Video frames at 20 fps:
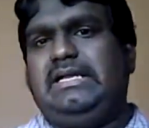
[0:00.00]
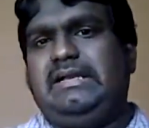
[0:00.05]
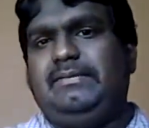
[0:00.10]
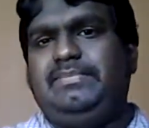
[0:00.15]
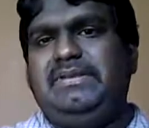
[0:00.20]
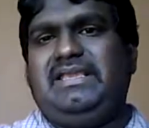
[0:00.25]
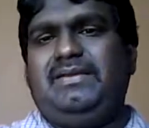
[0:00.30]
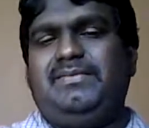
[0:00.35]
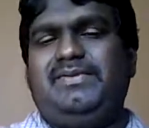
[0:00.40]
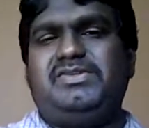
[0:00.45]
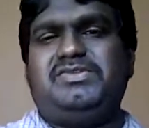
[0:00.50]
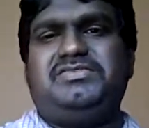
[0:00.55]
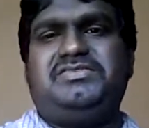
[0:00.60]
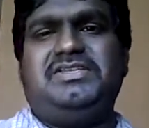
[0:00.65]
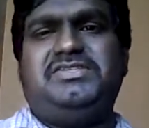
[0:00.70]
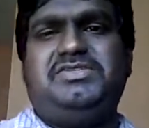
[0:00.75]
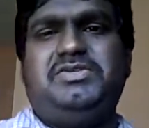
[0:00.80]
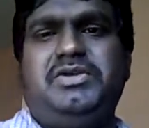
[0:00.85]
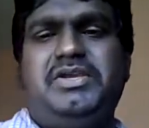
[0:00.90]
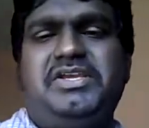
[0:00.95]
Applicable to
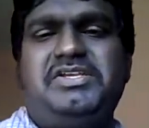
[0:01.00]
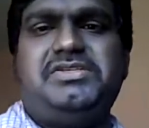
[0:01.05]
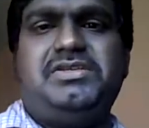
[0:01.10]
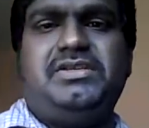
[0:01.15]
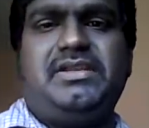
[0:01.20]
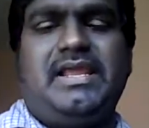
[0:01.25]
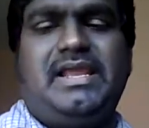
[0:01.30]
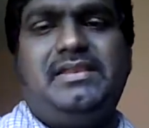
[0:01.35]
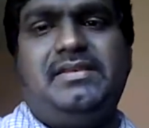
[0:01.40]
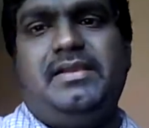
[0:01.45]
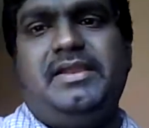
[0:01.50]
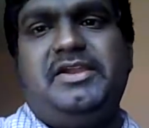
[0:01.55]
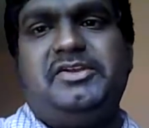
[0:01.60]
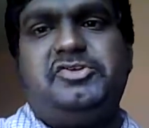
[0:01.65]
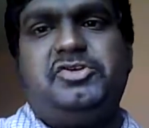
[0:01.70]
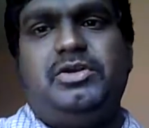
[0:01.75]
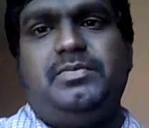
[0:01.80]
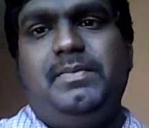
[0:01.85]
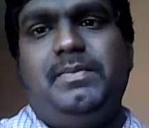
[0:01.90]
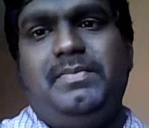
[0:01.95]
situation, and it
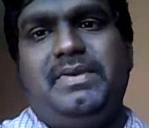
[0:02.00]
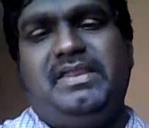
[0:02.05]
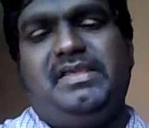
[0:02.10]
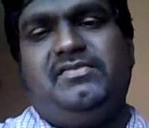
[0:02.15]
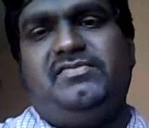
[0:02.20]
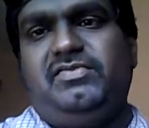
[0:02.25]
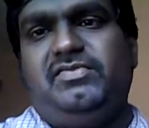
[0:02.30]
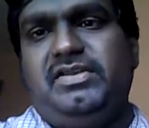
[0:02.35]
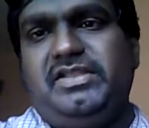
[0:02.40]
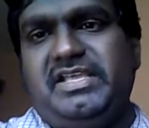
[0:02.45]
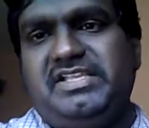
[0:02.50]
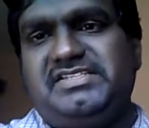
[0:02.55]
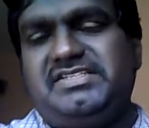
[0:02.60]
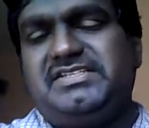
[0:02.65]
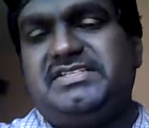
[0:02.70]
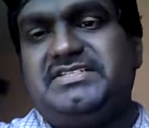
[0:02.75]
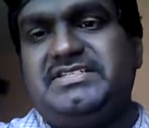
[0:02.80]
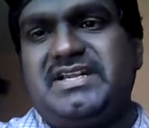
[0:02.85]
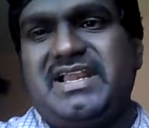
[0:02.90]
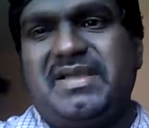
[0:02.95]
should be meaningful. Yes,
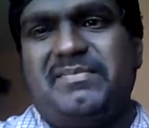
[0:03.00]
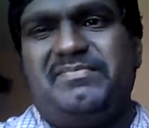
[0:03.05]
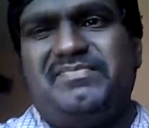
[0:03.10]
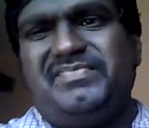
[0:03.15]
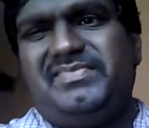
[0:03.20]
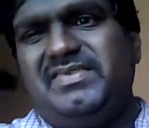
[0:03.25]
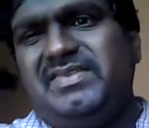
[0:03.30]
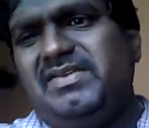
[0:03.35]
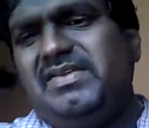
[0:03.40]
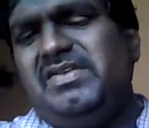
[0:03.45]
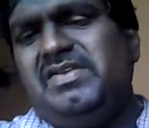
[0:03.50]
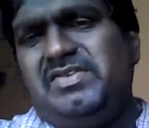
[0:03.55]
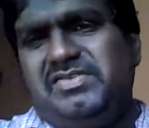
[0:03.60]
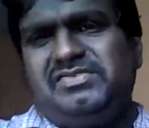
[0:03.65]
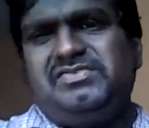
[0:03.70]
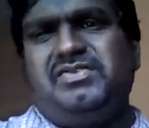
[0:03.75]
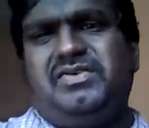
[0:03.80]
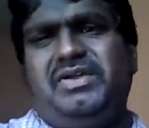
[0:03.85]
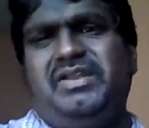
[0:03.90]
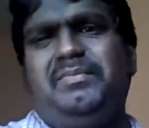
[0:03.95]
TRAM.
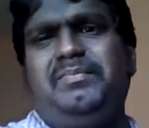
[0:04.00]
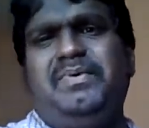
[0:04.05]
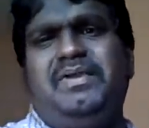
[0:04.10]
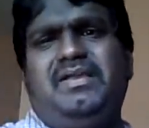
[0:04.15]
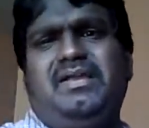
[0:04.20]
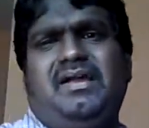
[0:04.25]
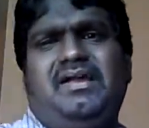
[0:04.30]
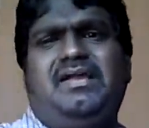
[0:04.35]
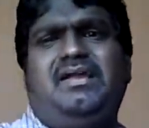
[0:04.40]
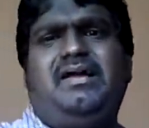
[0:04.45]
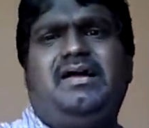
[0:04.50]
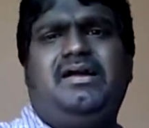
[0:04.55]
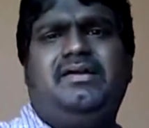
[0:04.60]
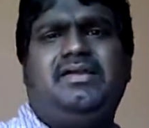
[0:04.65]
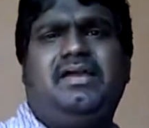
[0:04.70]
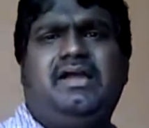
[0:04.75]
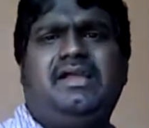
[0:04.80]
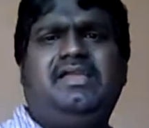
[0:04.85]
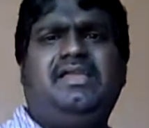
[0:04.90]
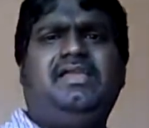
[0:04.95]
So I repeat,
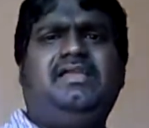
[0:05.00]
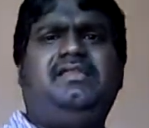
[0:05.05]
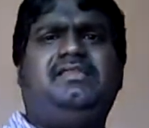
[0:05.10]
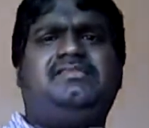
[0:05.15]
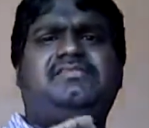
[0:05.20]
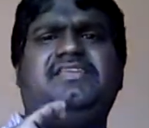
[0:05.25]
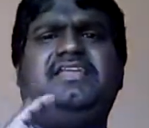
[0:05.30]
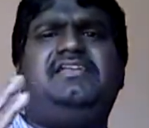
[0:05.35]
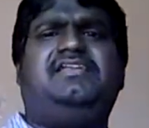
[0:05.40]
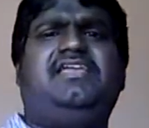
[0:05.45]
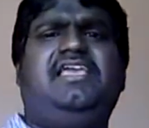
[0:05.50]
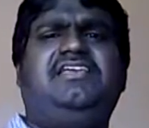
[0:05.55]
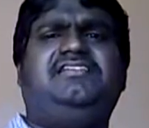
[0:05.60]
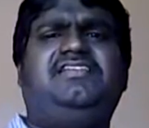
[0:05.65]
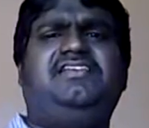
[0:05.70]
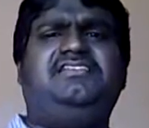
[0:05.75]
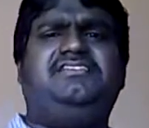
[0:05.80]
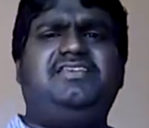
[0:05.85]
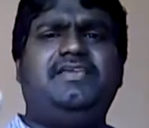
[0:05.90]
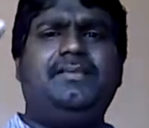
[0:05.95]
I say the
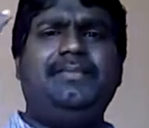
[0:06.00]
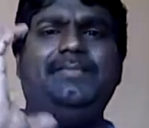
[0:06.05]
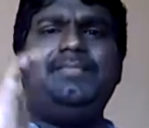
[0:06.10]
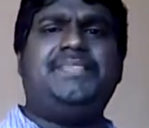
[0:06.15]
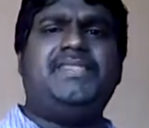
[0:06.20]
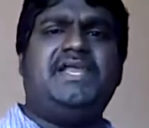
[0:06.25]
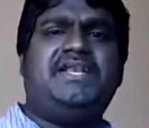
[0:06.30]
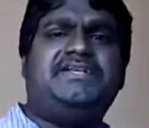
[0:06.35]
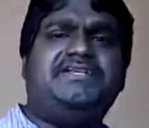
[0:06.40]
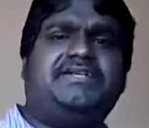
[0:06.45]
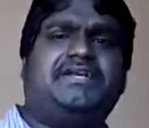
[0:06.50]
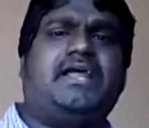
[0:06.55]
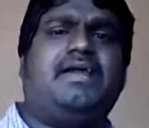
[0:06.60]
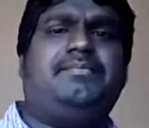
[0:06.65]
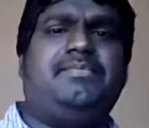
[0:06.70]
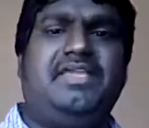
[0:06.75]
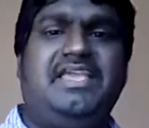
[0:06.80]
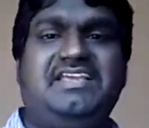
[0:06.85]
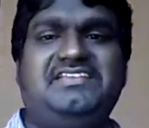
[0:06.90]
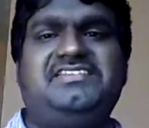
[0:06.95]
ACC
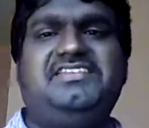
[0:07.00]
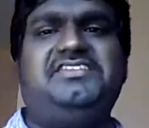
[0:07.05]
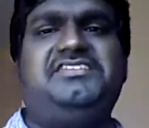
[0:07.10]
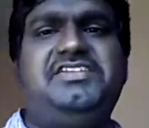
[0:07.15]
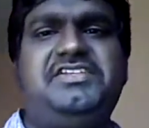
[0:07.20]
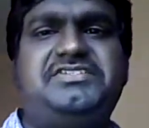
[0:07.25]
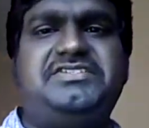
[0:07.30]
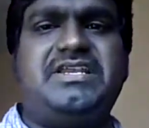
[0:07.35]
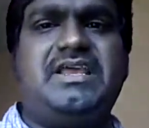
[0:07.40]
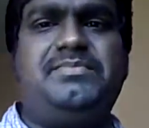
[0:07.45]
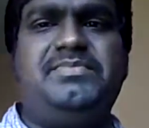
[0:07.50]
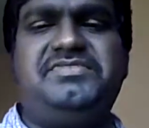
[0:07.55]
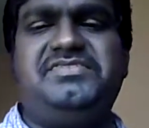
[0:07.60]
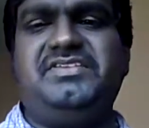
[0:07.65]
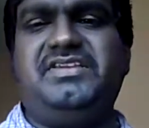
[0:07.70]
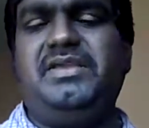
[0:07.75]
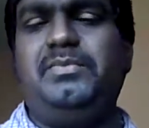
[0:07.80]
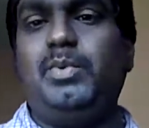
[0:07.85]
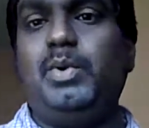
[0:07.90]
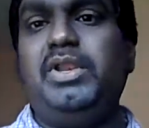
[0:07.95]
TRAM. ACC TRAM is
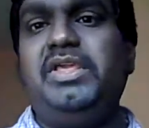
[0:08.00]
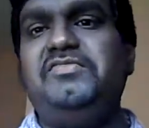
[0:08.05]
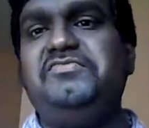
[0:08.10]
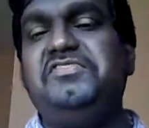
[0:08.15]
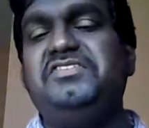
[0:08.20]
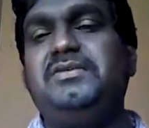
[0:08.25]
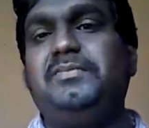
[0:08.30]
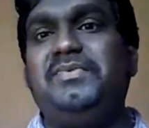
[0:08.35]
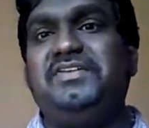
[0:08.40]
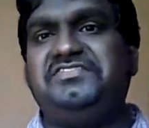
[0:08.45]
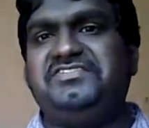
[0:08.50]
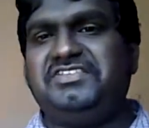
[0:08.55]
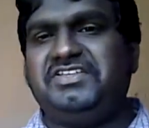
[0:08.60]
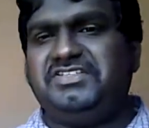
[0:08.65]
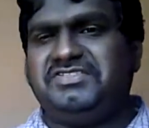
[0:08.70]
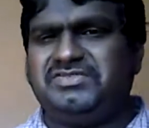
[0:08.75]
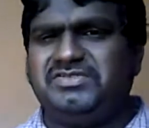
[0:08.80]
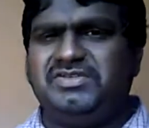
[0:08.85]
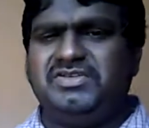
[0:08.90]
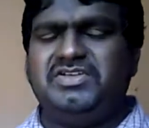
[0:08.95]
the mnemonic for the
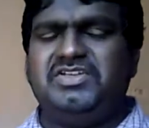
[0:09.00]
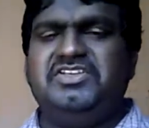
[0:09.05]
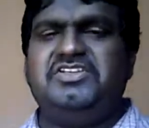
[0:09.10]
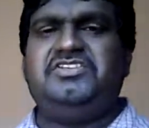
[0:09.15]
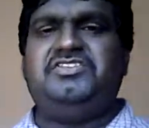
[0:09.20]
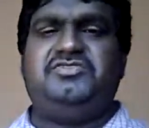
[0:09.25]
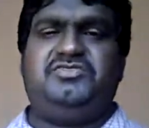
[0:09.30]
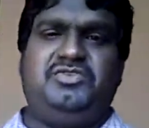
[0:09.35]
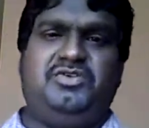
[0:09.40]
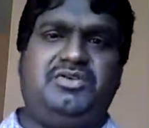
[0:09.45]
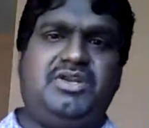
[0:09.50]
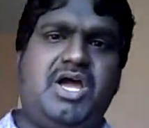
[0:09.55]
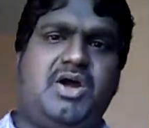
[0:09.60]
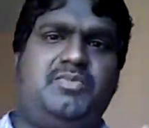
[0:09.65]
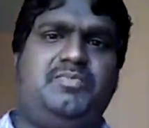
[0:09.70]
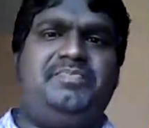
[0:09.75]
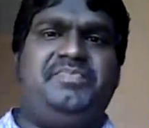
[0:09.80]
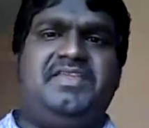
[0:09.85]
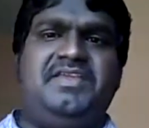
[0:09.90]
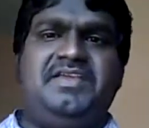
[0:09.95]
message. So
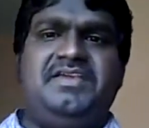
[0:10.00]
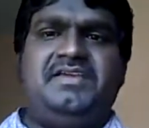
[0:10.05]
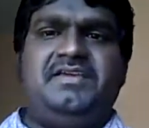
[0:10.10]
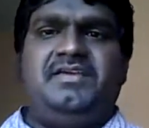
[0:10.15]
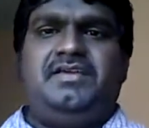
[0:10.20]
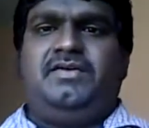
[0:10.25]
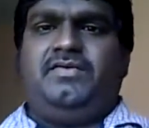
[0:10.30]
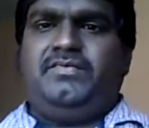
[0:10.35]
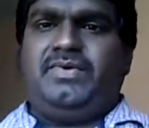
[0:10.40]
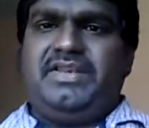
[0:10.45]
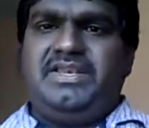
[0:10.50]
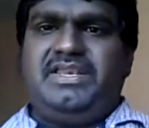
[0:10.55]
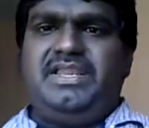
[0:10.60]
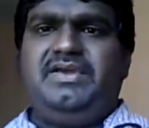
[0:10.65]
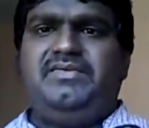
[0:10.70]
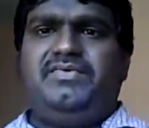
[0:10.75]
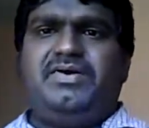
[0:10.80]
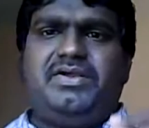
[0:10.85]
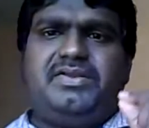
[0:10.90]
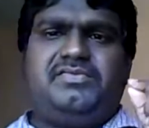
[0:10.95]
now,
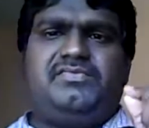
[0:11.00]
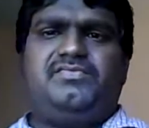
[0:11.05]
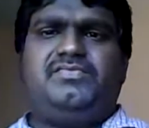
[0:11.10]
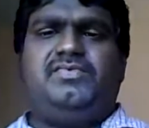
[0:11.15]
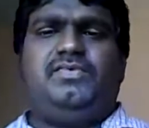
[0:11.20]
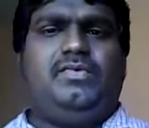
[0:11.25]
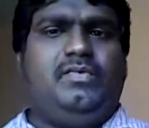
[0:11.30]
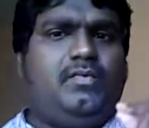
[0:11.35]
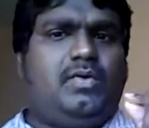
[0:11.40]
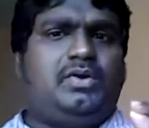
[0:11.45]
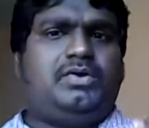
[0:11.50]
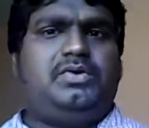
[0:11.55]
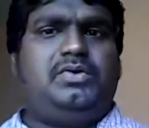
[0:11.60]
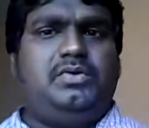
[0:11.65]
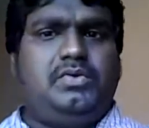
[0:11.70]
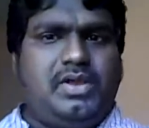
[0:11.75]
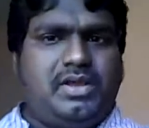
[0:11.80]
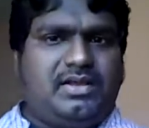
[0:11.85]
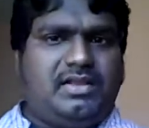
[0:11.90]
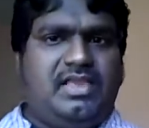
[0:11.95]
whenever you want to
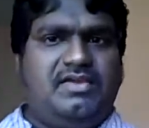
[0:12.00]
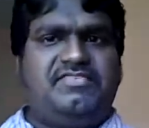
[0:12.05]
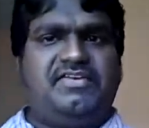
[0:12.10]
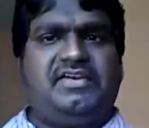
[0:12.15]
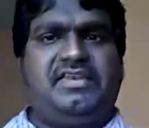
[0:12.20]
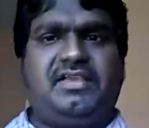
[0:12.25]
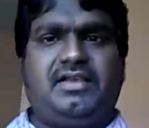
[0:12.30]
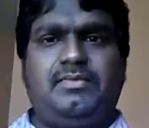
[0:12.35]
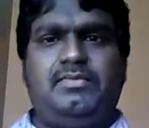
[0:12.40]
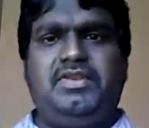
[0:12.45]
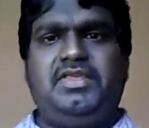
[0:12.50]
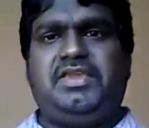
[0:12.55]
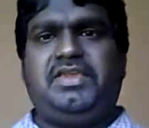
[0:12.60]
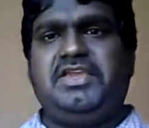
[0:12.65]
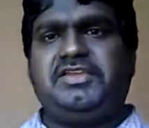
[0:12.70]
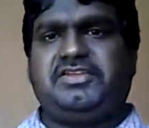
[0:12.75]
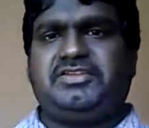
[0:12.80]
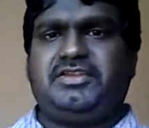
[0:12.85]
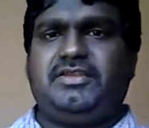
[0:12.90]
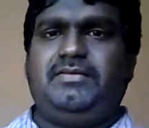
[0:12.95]
do effective
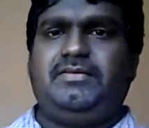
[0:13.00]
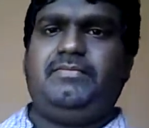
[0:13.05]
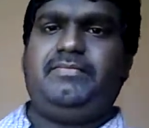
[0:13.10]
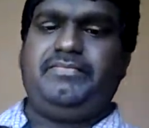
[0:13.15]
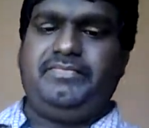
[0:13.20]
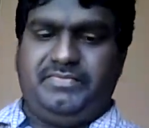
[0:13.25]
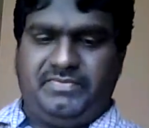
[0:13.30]
communication,